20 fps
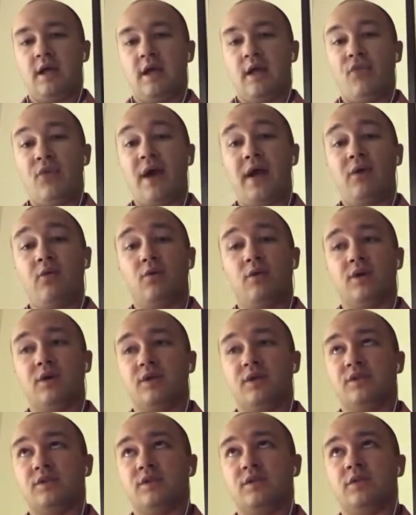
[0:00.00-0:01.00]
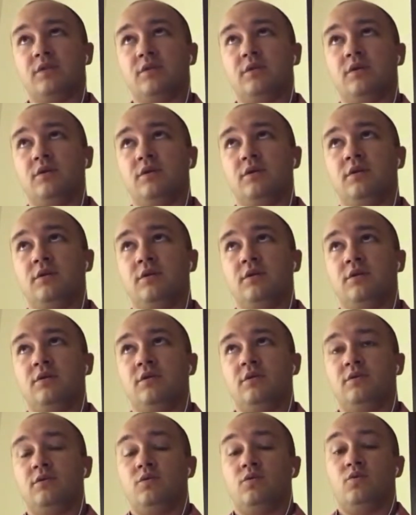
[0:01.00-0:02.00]
And that was
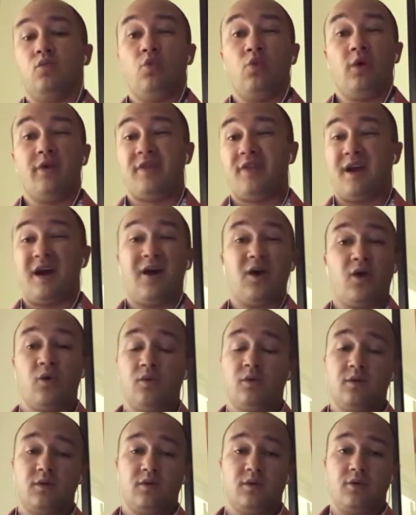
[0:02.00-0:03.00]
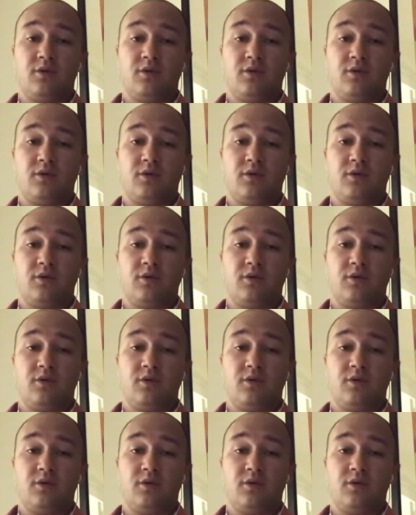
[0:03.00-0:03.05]
without